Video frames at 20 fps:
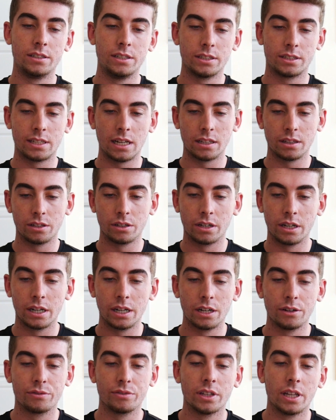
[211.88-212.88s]
just that little
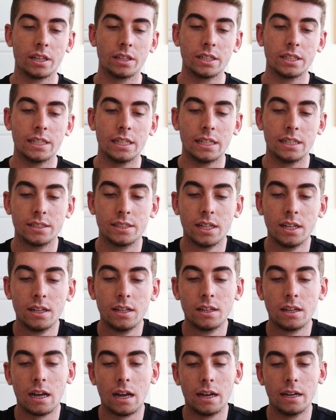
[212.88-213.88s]
area for the LEDs.
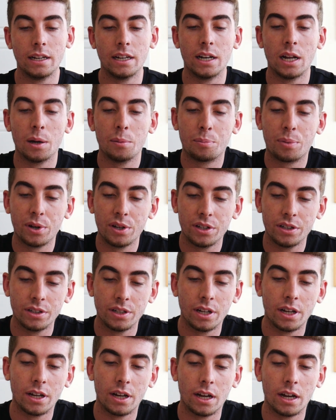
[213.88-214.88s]
I ended up putting
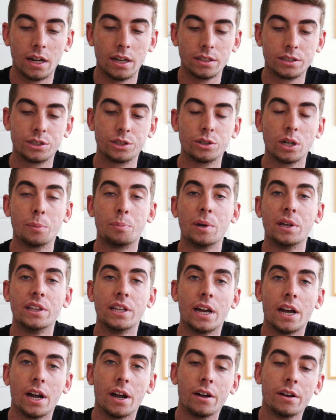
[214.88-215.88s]
the strip in
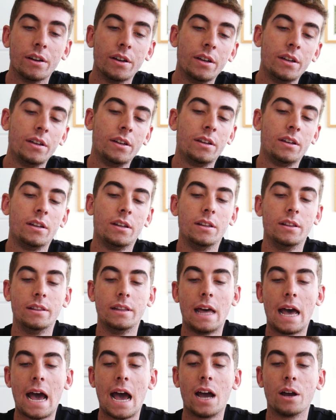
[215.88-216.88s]
there.
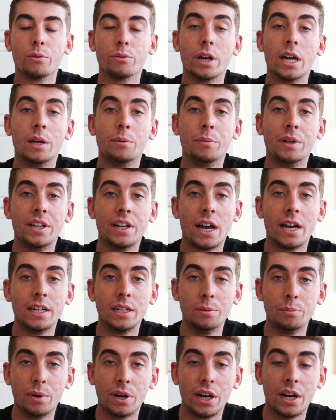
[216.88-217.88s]
That ran me
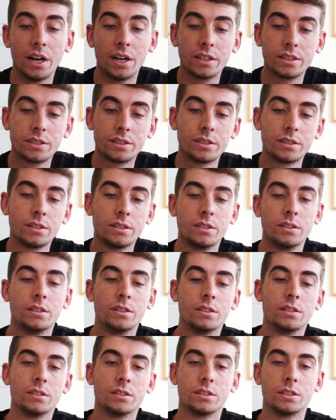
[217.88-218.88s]
$90.
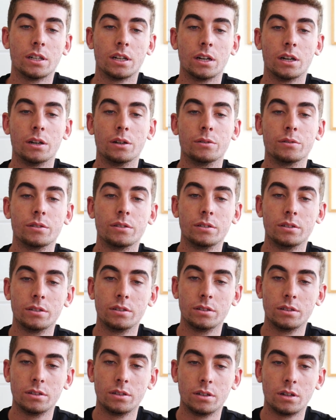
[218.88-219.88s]
So
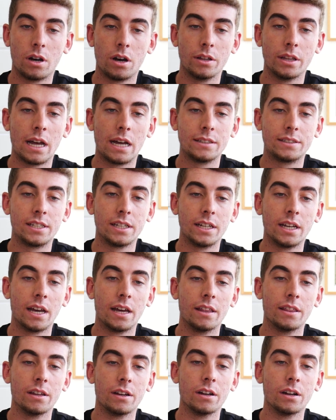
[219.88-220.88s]
all that
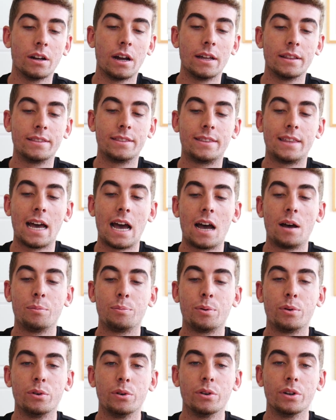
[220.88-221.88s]
together at that
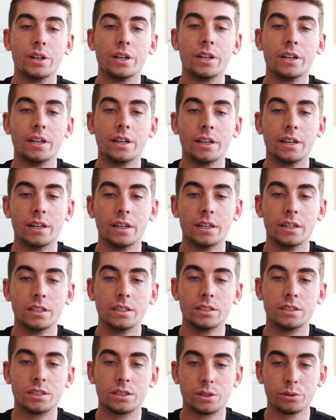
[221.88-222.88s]
point
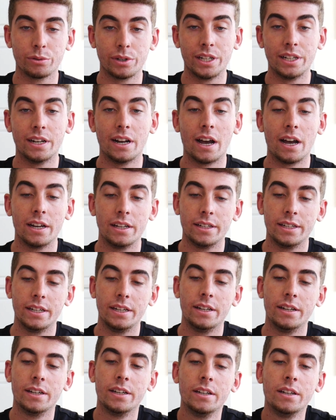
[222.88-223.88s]
is
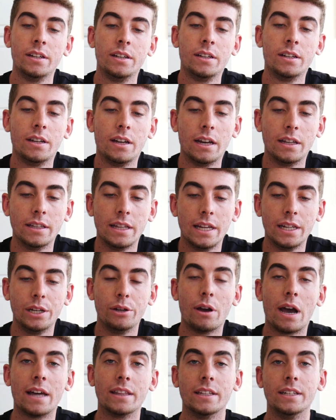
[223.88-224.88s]
$390. And then
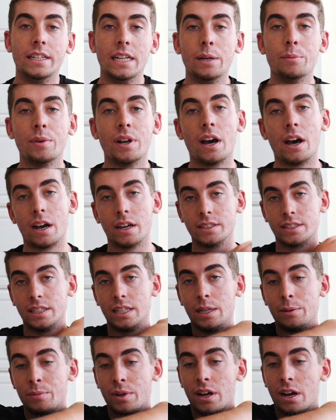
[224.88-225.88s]
you add the demon eyes. The
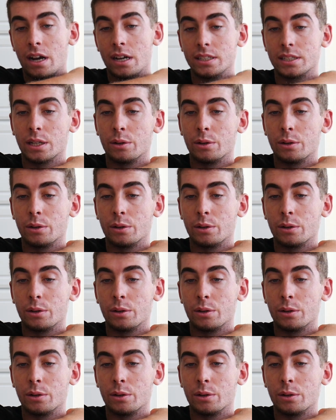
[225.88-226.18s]
demon eyes,